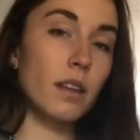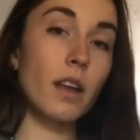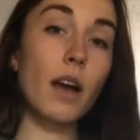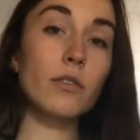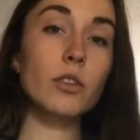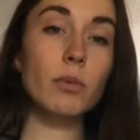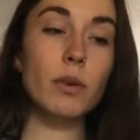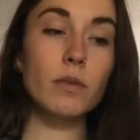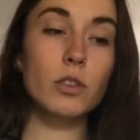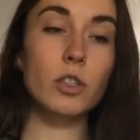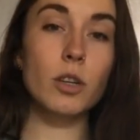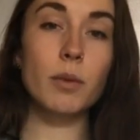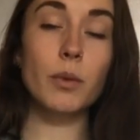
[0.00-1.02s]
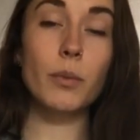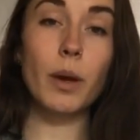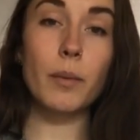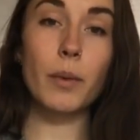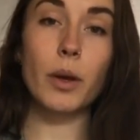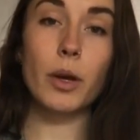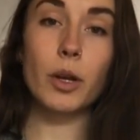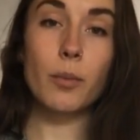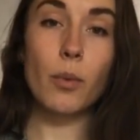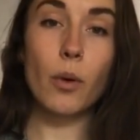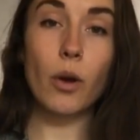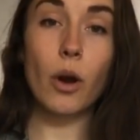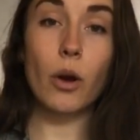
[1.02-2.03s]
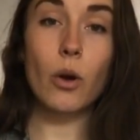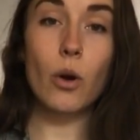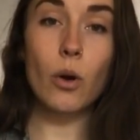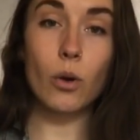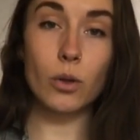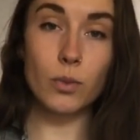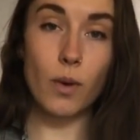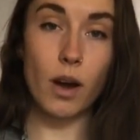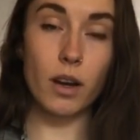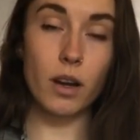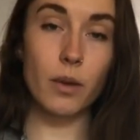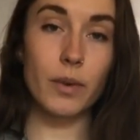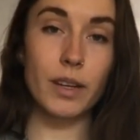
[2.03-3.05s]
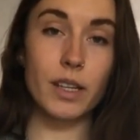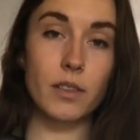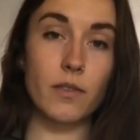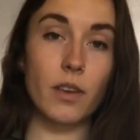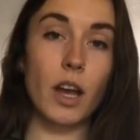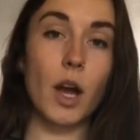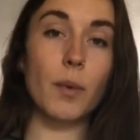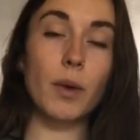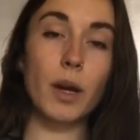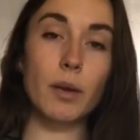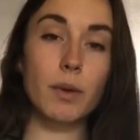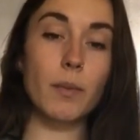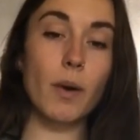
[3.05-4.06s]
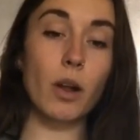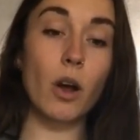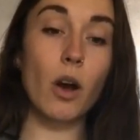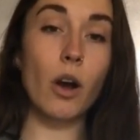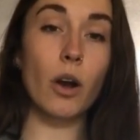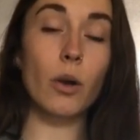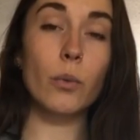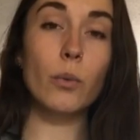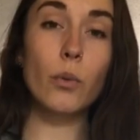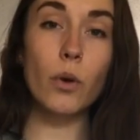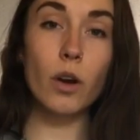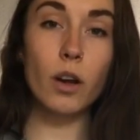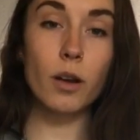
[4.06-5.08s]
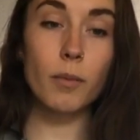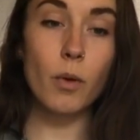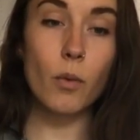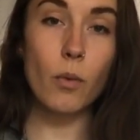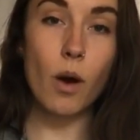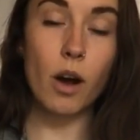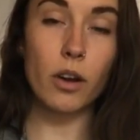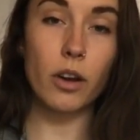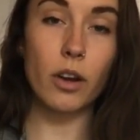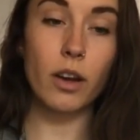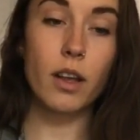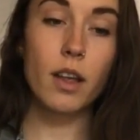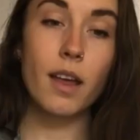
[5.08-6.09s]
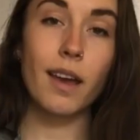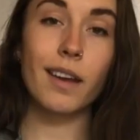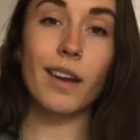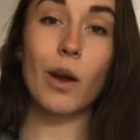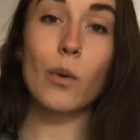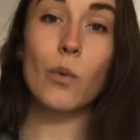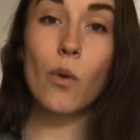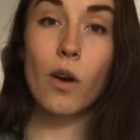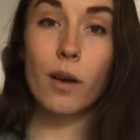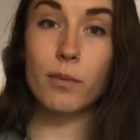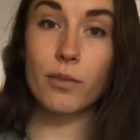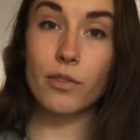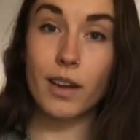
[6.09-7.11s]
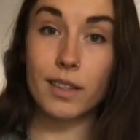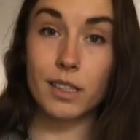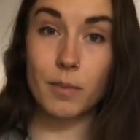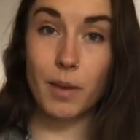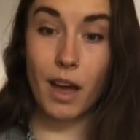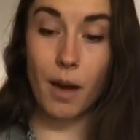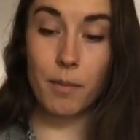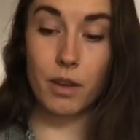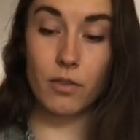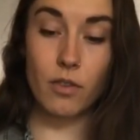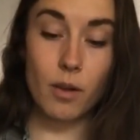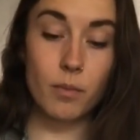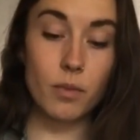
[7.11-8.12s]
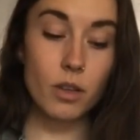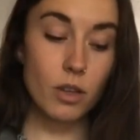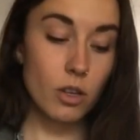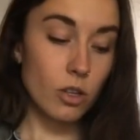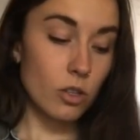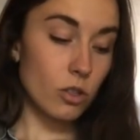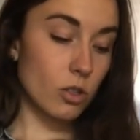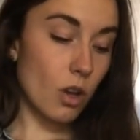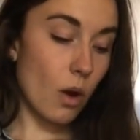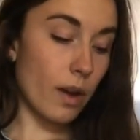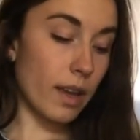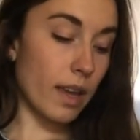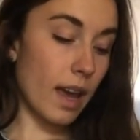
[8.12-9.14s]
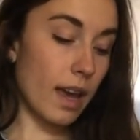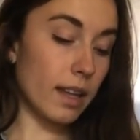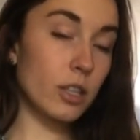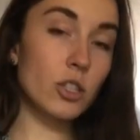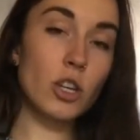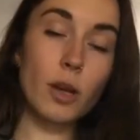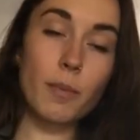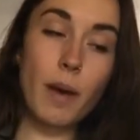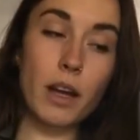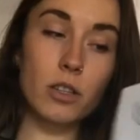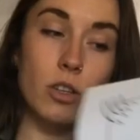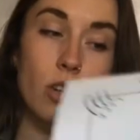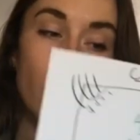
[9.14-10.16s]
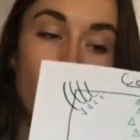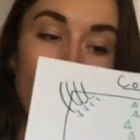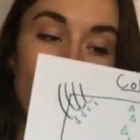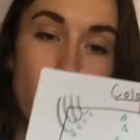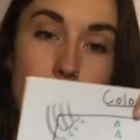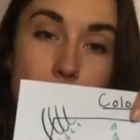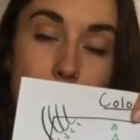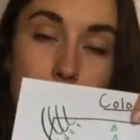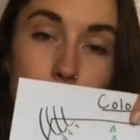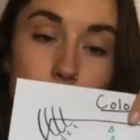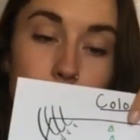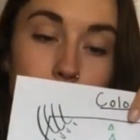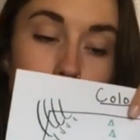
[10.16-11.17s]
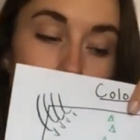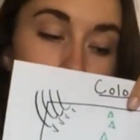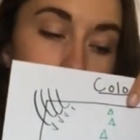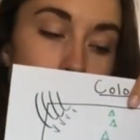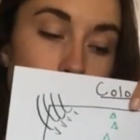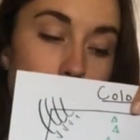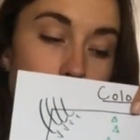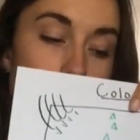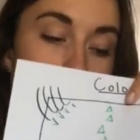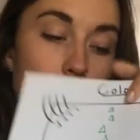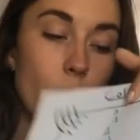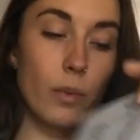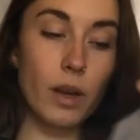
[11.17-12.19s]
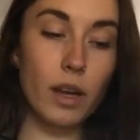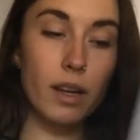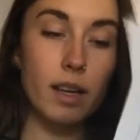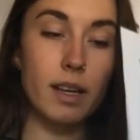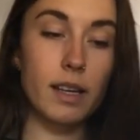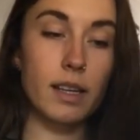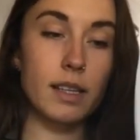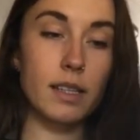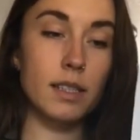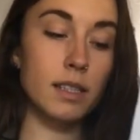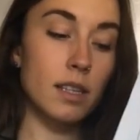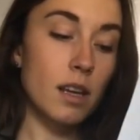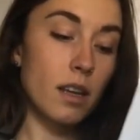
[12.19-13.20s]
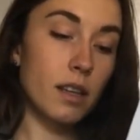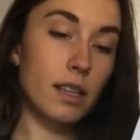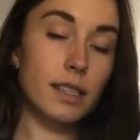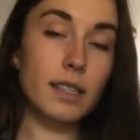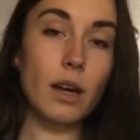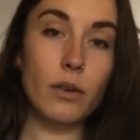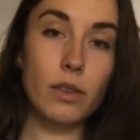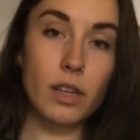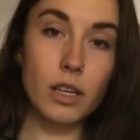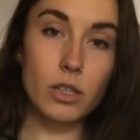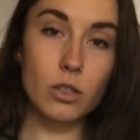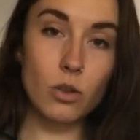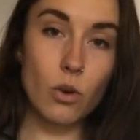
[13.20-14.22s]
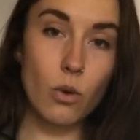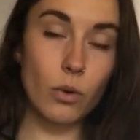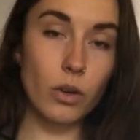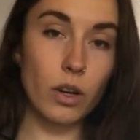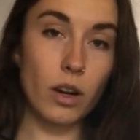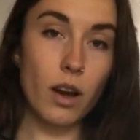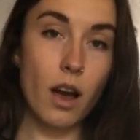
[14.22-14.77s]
After we've determined where we're going to pour our cold water, we need to figure out where we want our warm water and our warm front to be coming from. So again, check back to your map, check out where is the southeast corner